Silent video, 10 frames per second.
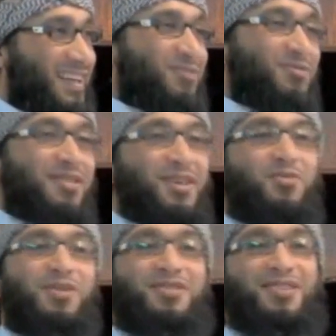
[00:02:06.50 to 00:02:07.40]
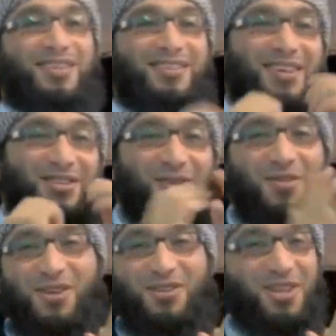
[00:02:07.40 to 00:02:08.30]
Now the question is, do
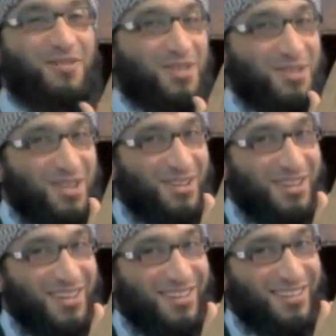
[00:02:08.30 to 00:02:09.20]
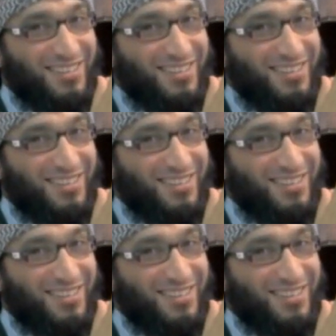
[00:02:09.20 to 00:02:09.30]
you think she loves her son?